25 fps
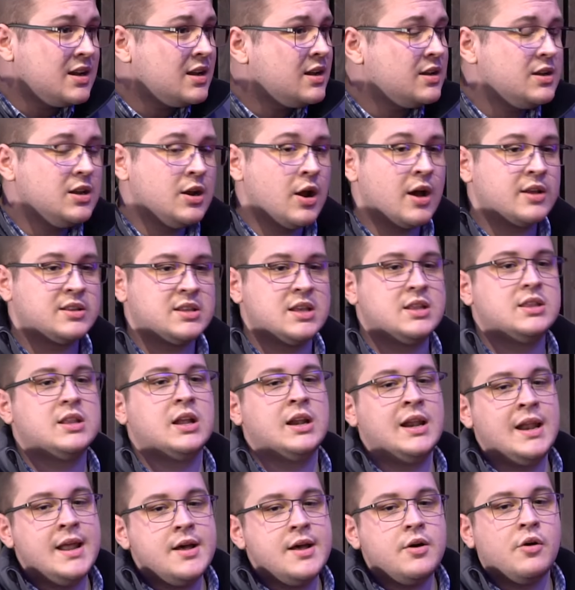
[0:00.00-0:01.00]
You know, I think the
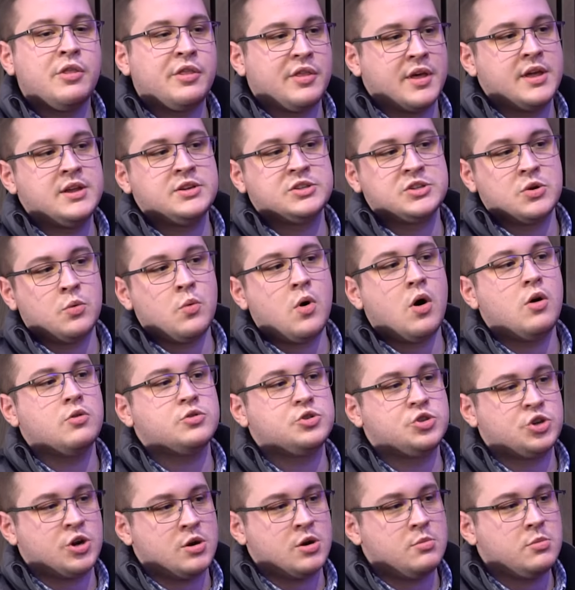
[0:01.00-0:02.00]
little things are what
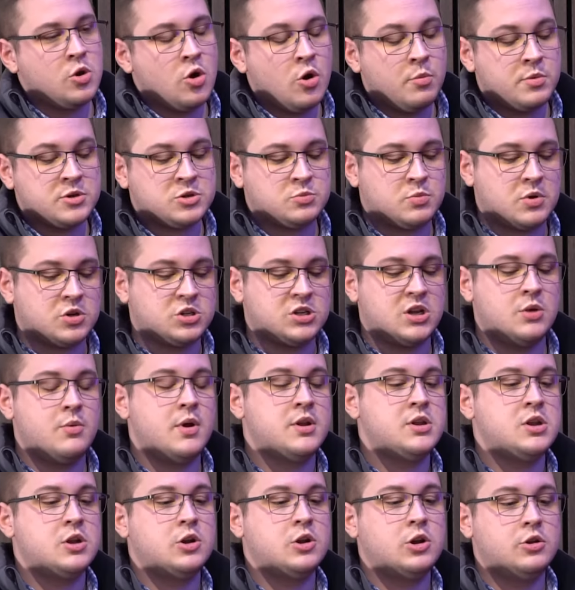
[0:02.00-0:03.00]
trip you up, especially when
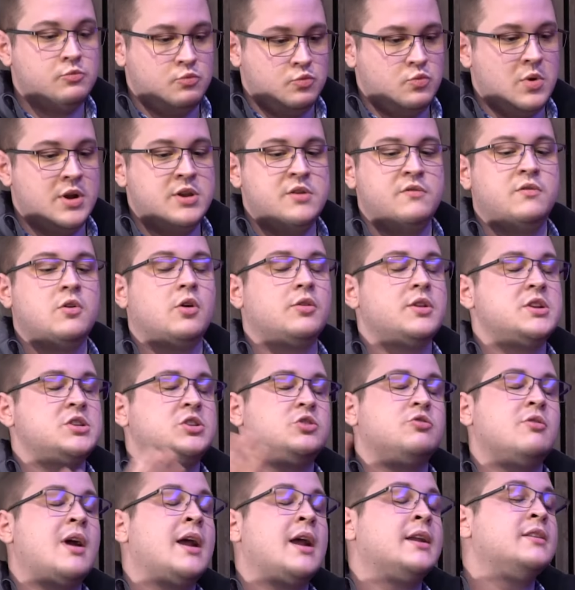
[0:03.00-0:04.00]
you've got this
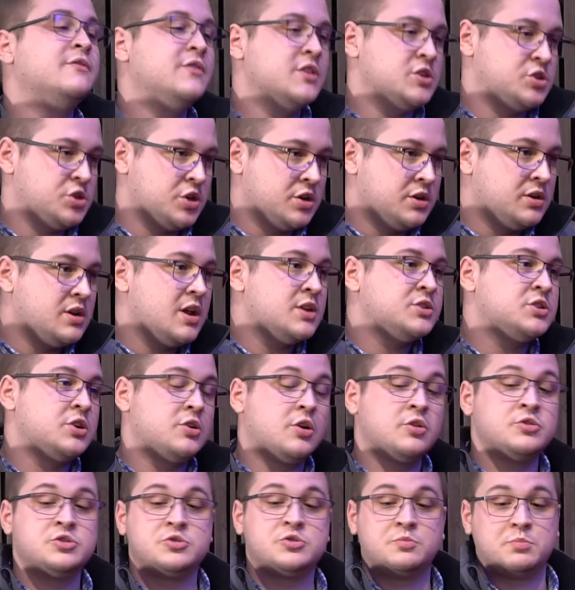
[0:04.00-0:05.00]
grand vision as an
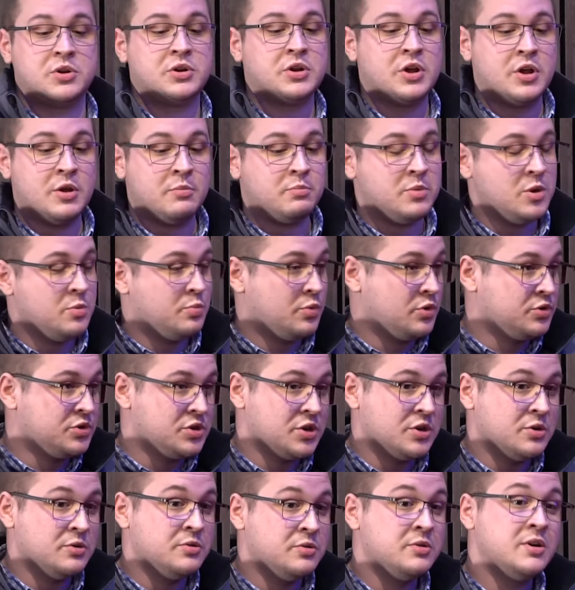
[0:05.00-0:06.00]
entrepreneur, people
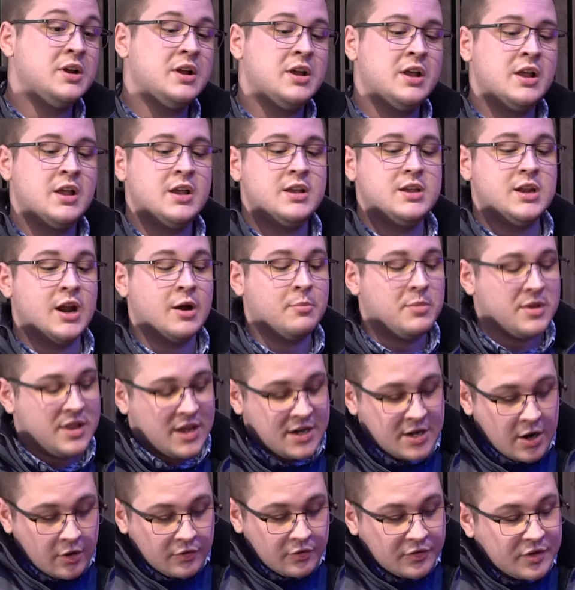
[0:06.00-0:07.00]
do, you know, but they
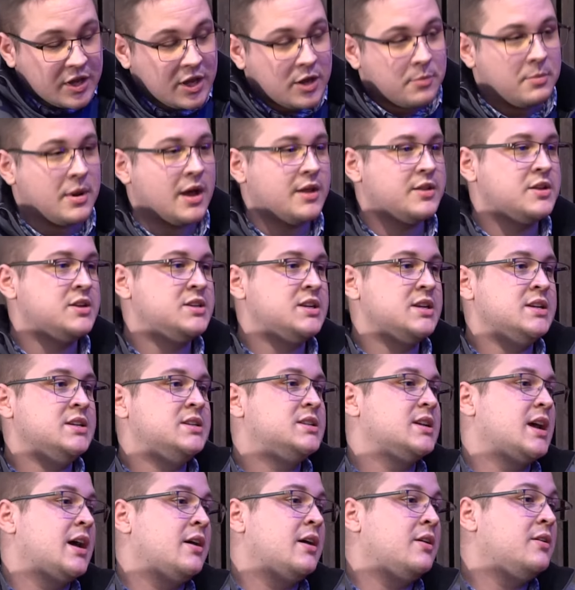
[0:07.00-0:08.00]
don't think about the
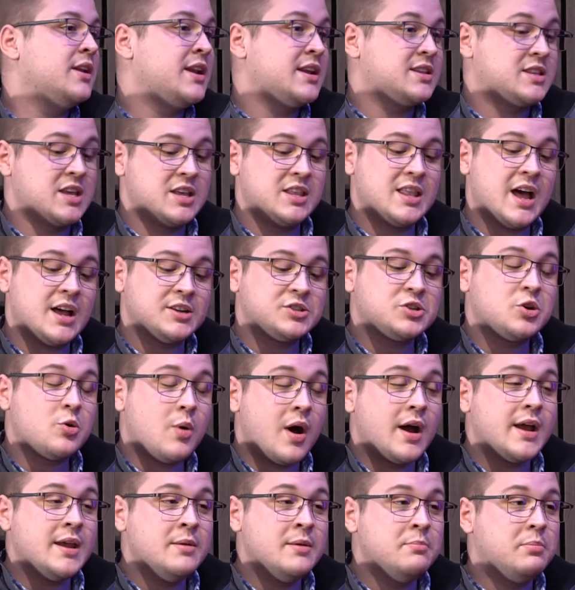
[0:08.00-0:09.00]
detail. And I think that's
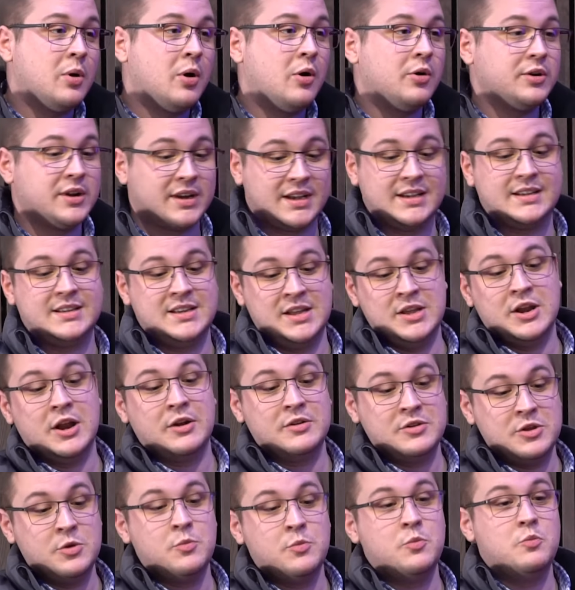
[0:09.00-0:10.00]
quite important. You know,
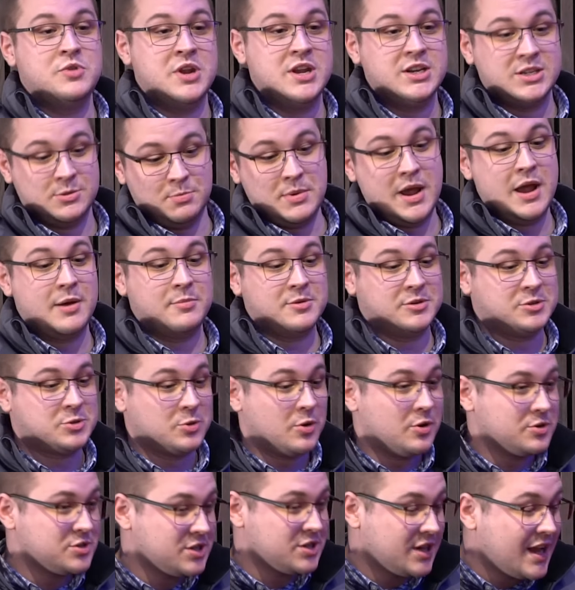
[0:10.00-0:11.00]
you need to be able
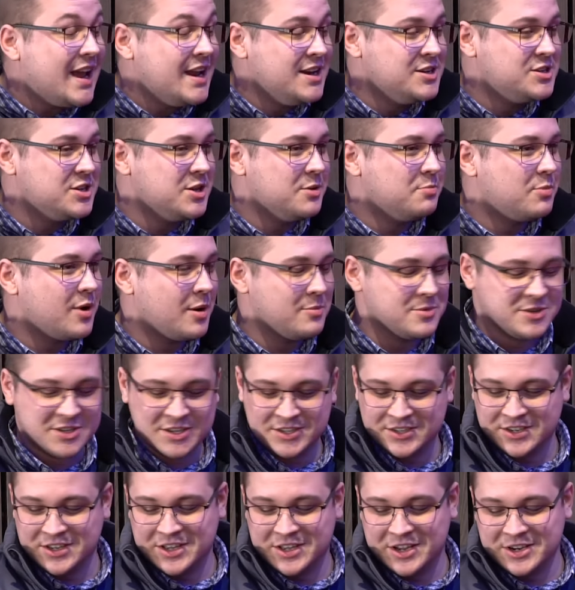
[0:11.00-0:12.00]
to get into the premises and things